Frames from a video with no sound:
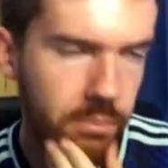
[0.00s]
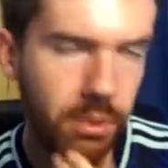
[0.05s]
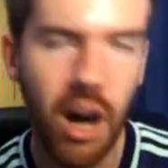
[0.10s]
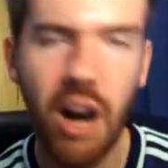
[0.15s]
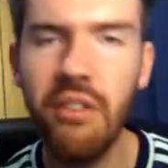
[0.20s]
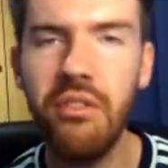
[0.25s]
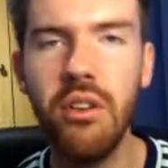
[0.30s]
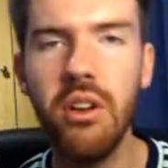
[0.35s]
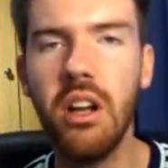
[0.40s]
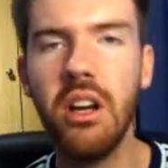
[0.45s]
but I
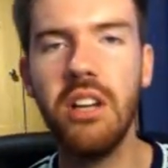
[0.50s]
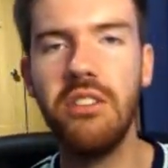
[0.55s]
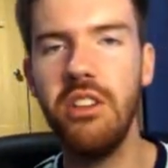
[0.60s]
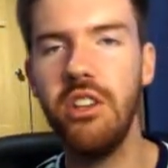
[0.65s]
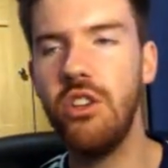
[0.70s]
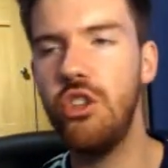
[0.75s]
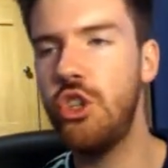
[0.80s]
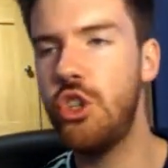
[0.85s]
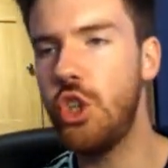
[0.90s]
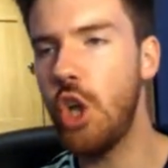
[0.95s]
feel like I
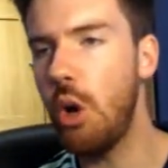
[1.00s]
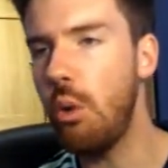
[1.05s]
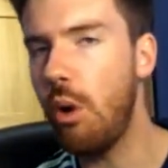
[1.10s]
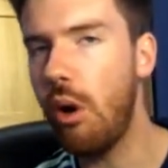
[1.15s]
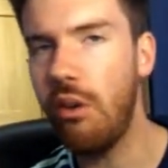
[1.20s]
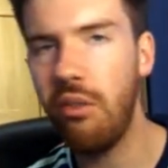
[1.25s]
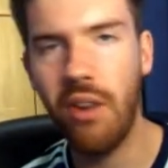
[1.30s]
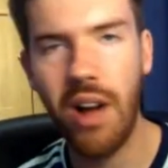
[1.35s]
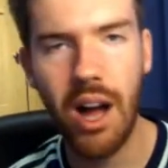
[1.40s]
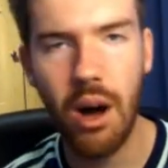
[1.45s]
didn't show
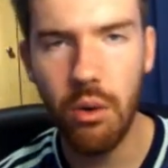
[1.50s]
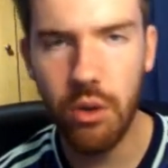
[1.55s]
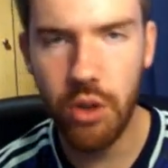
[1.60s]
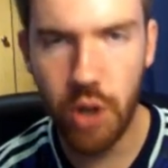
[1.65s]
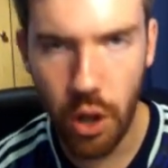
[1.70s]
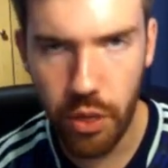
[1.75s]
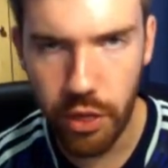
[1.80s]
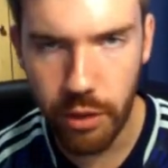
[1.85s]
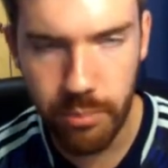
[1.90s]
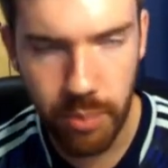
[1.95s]
off how
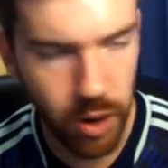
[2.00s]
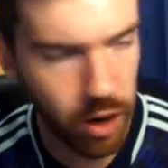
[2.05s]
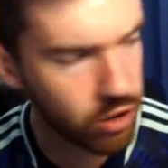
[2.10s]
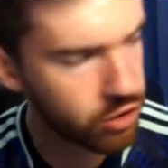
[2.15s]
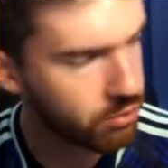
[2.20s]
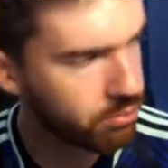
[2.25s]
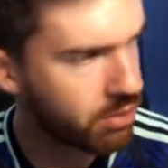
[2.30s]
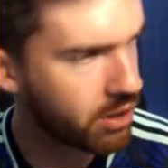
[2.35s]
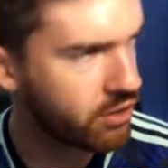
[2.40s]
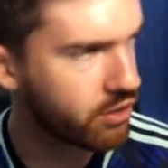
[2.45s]
good the past
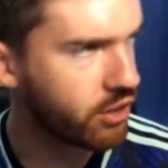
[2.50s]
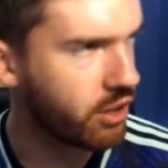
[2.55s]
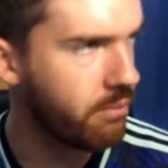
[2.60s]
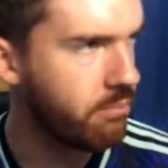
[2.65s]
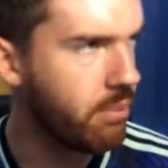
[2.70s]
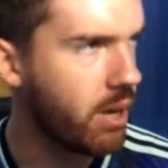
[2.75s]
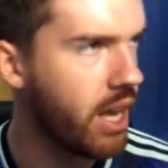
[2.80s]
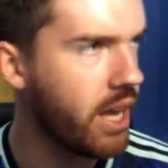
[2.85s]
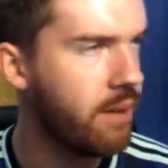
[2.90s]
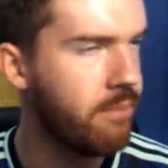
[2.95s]
and present can
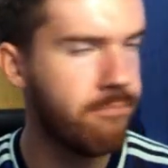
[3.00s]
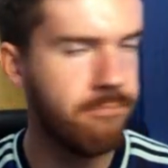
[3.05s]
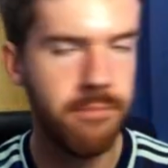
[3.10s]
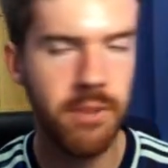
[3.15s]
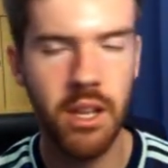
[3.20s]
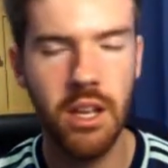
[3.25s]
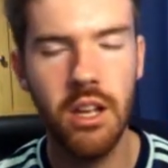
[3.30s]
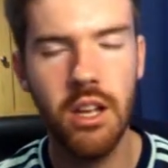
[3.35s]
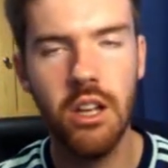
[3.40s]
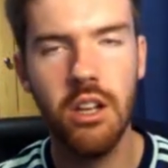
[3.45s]
be.
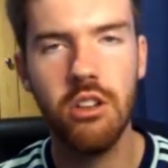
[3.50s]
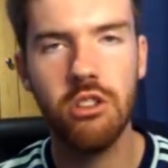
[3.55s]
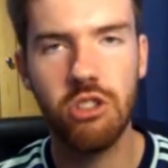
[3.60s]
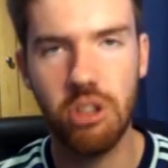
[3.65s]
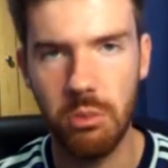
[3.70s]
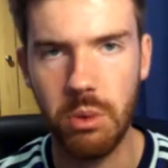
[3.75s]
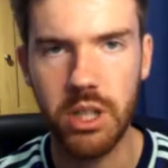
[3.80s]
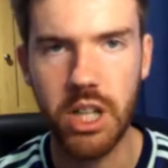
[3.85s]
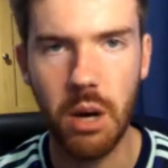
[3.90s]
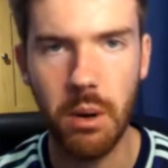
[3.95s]
So
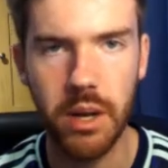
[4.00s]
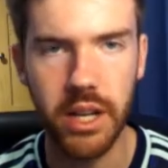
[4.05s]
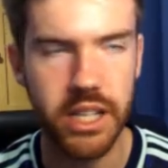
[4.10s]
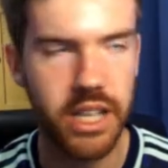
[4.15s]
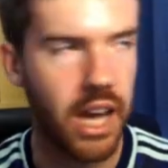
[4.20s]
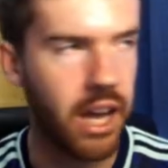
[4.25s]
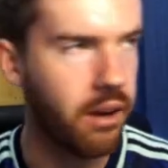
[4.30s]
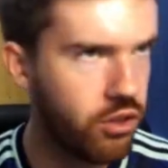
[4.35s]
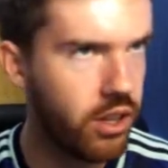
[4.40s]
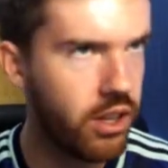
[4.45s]
we're going
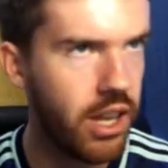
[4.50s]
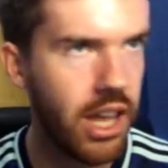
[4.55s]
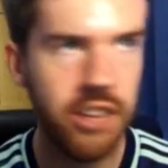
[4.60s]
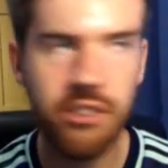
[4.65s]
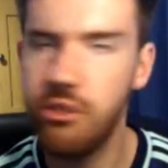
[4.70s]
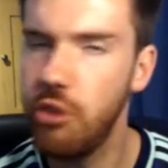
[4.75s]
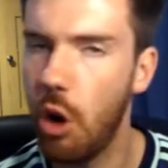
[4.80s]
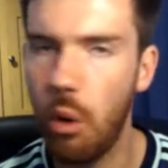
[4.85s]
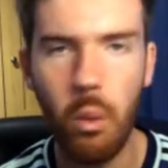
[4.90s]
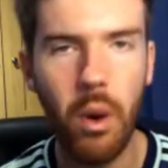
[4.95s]
again. Let's
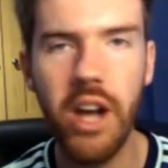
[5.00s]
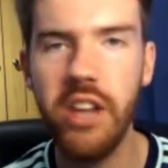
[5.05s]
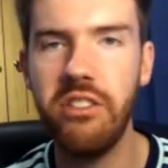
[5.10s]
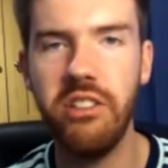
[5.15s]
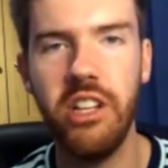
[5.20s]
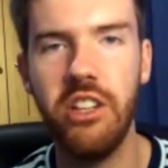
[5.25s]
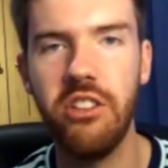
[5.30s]
not waste any